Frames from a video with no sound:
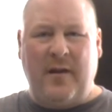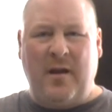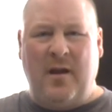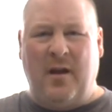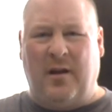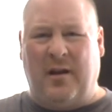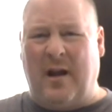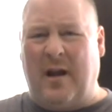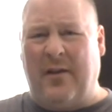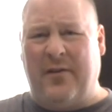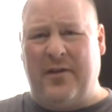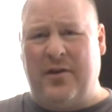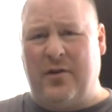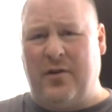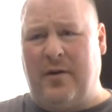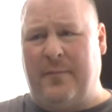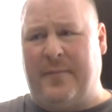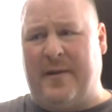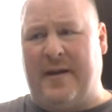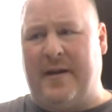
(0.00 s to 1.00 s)
A lot of the
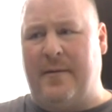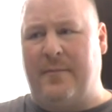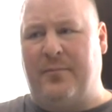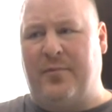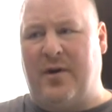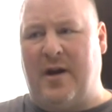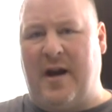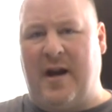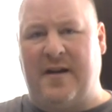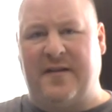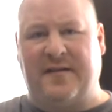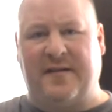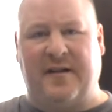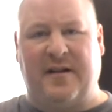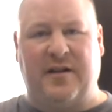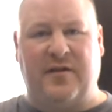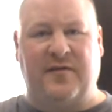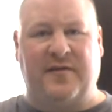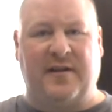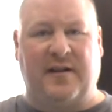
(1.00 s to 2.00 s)
European brands that
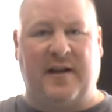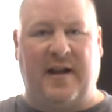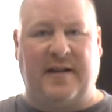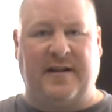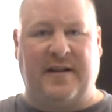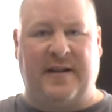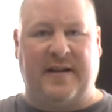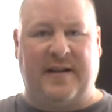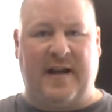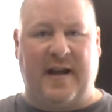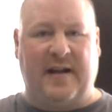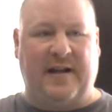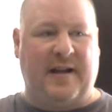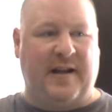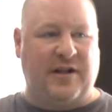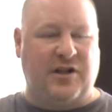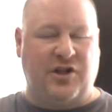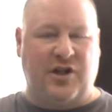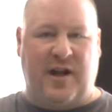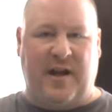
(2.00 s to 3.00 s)
I used to like to get,
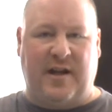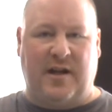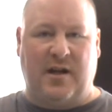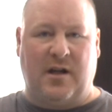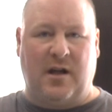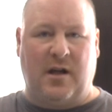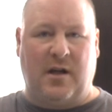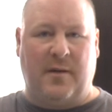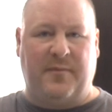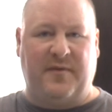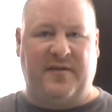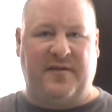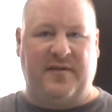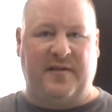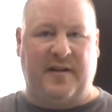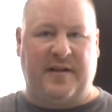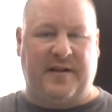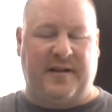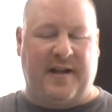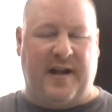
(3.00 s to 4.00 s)
like Jacobs
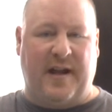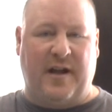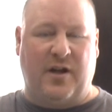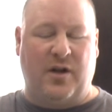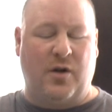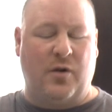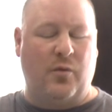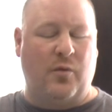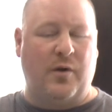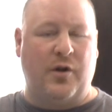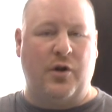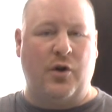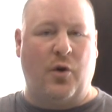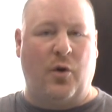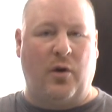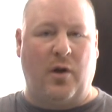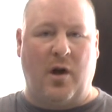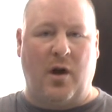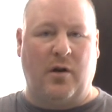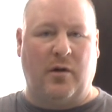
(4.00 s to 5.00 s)
and Kenco, were no
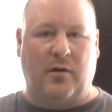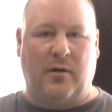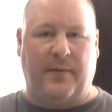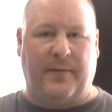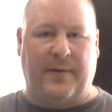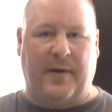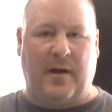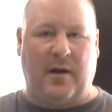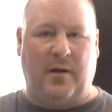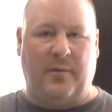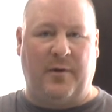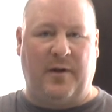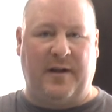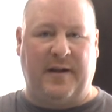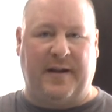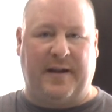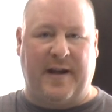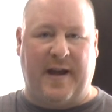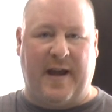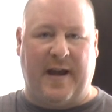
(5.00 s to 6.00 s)
longer available
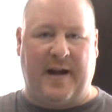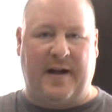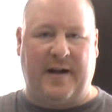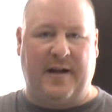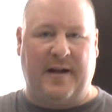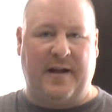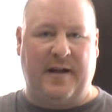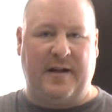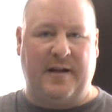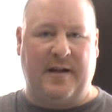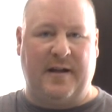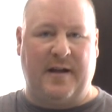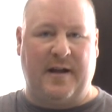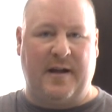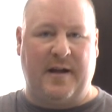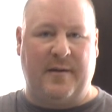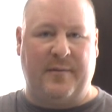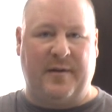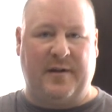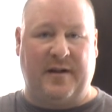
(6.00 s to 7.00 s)
in Canada
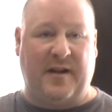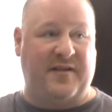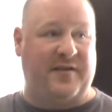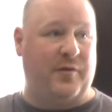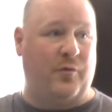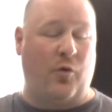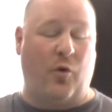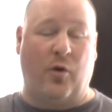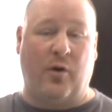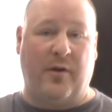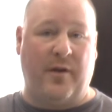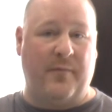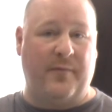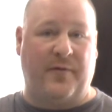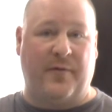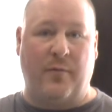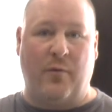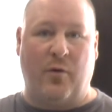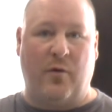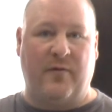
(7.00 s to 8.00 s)
unless you order them
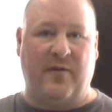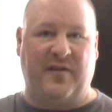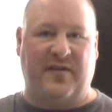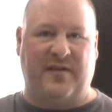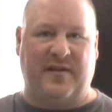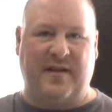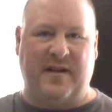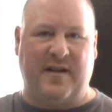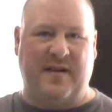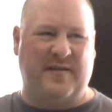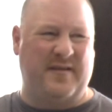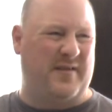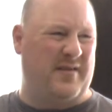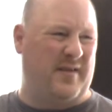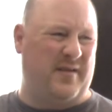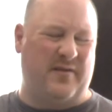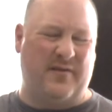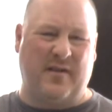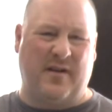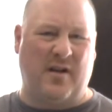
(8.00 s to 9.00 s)
from overseas, and
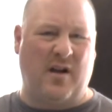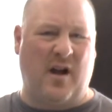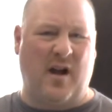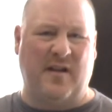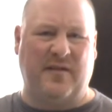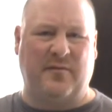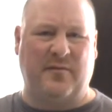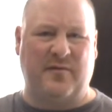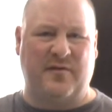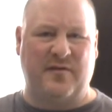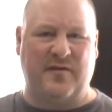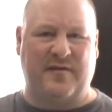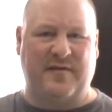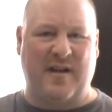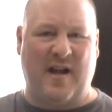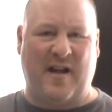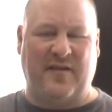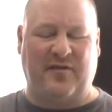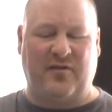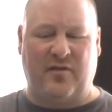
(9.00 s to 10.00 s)
the cost was just
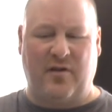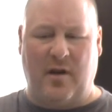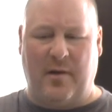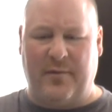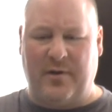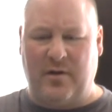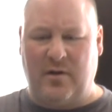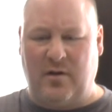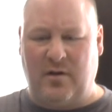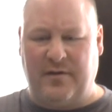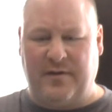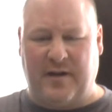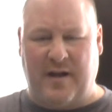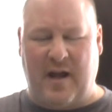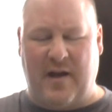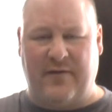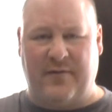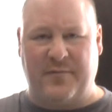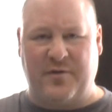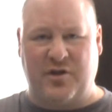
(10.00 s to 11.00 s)
astronomical to
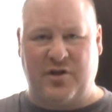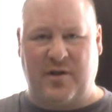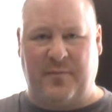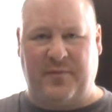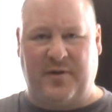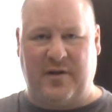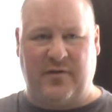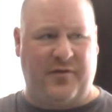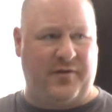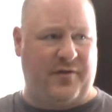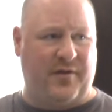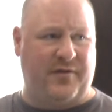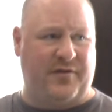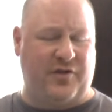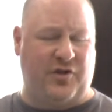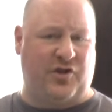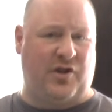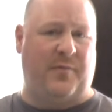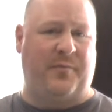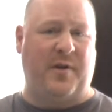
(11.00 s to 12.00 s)
have them shipped to you. The
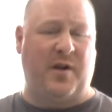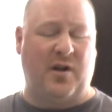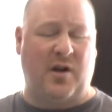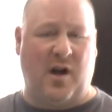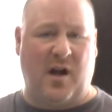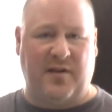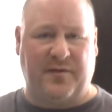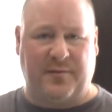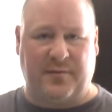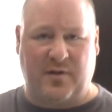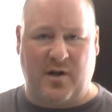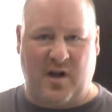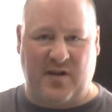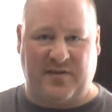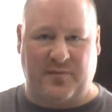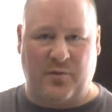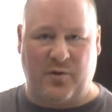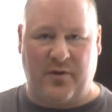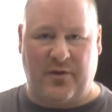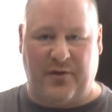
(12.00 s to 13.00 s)
shipping cost would
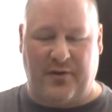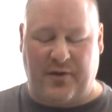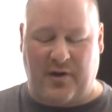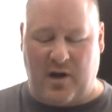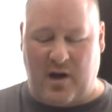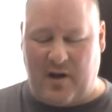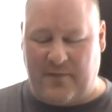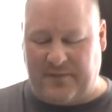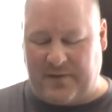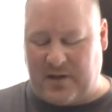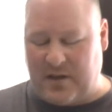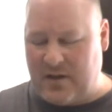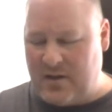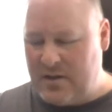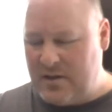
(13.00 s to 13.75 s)
cost more than the coffee.